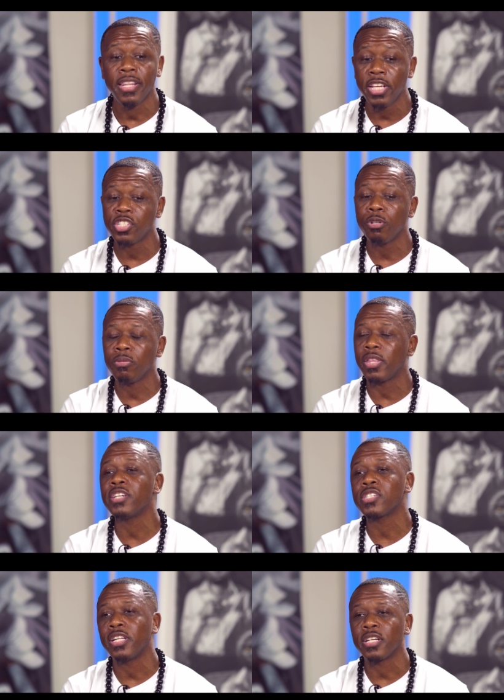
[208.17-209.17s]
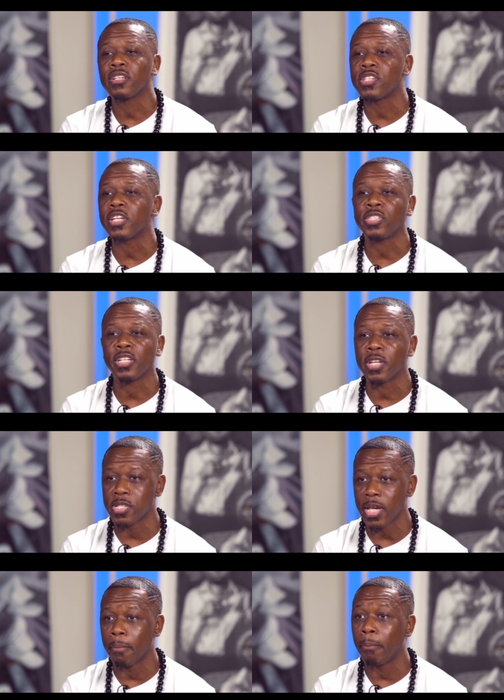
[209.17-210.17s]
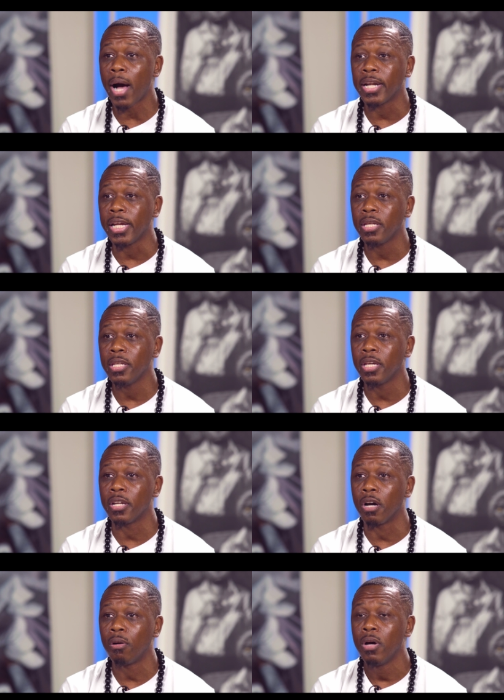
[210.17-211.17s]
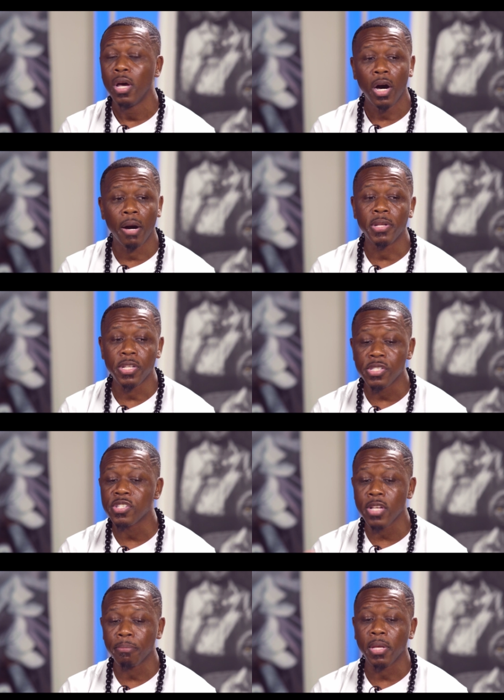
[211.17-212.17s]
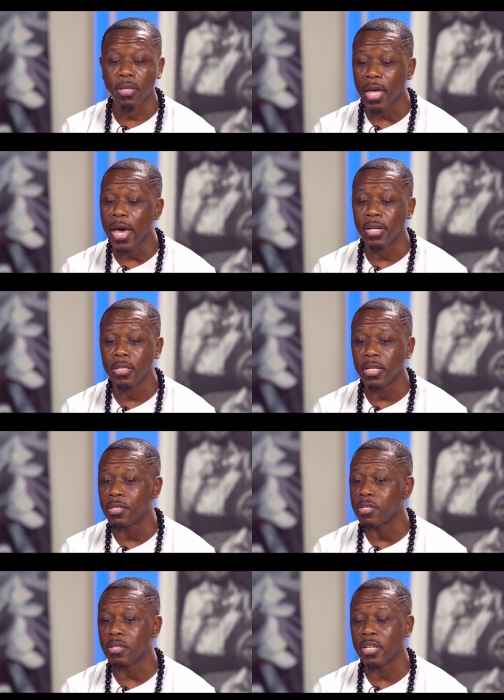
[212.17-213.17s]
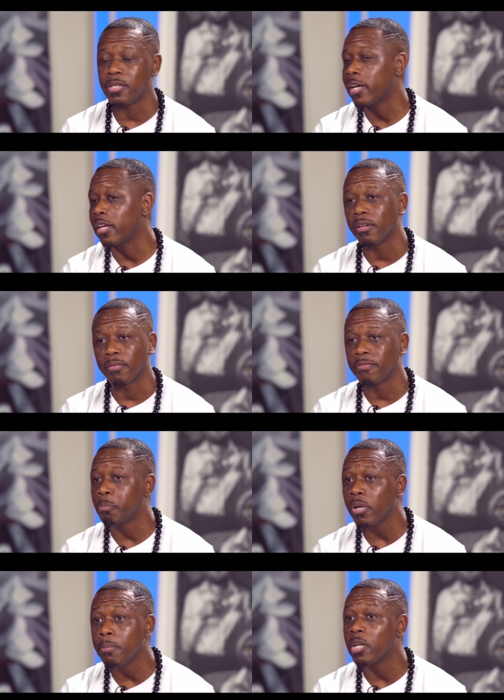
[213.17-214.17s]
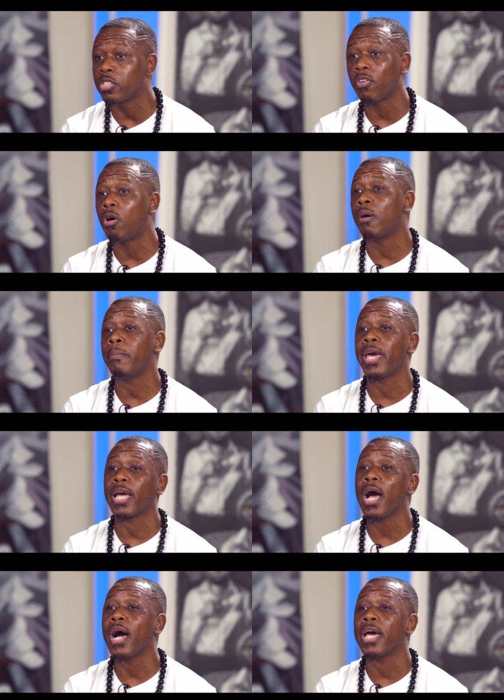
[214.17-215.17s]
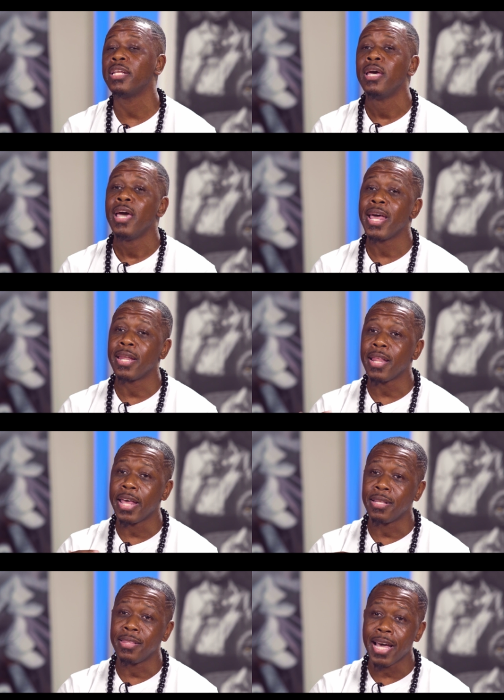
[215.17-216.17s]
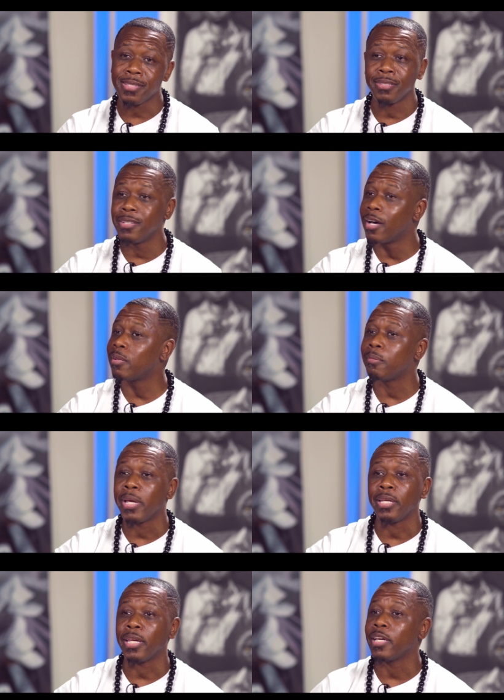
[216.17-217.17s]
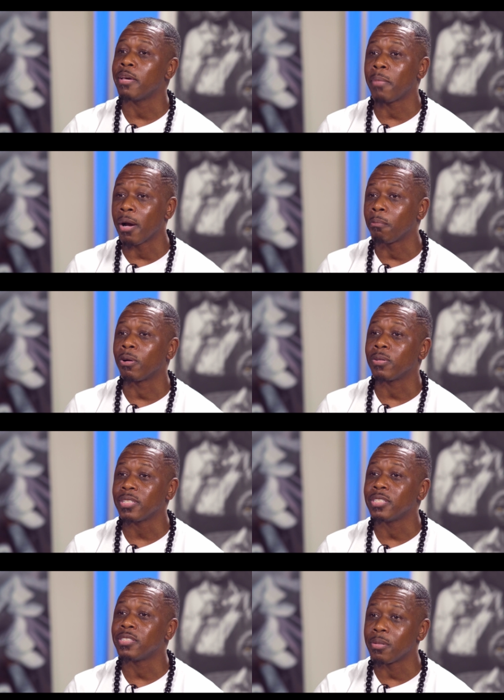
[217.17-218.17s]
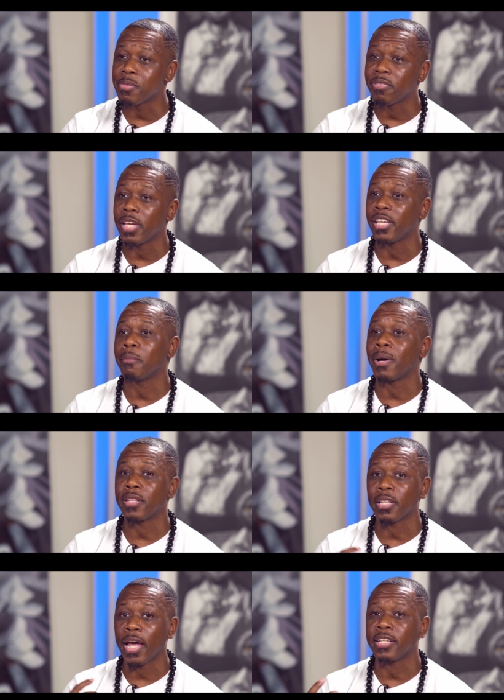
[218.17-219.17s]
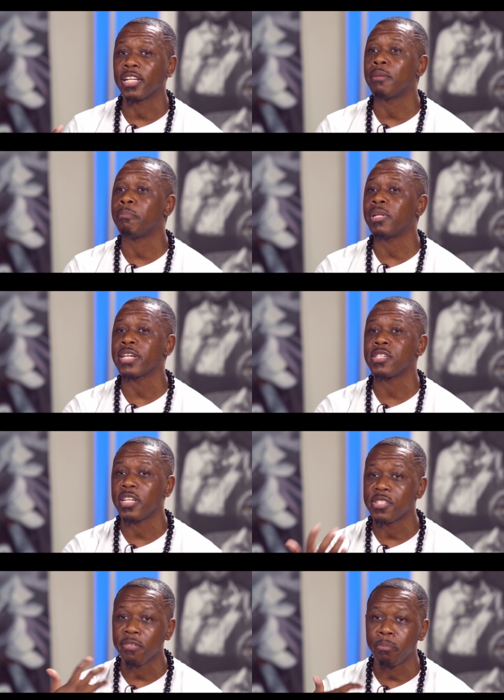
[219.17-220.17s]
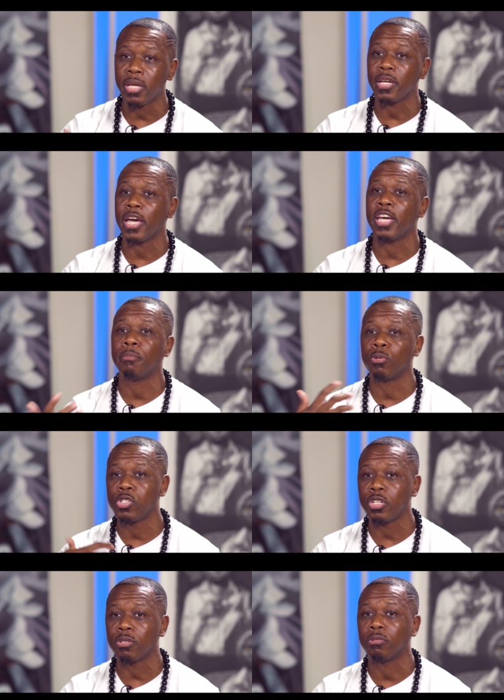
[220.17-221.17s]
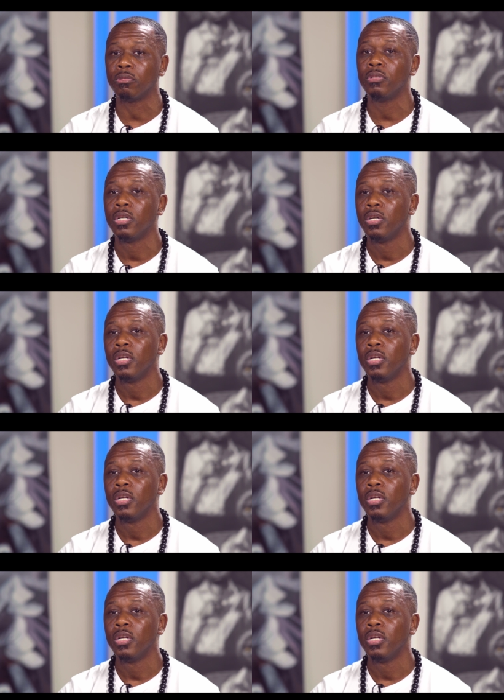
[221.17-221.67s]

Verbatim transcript: And these two things can exist in the same body, you know. Um, and this is something that is indicative pretty much of all mankind. And and that's another meaning in my work in terms of thinking about that, like the complexities of being able to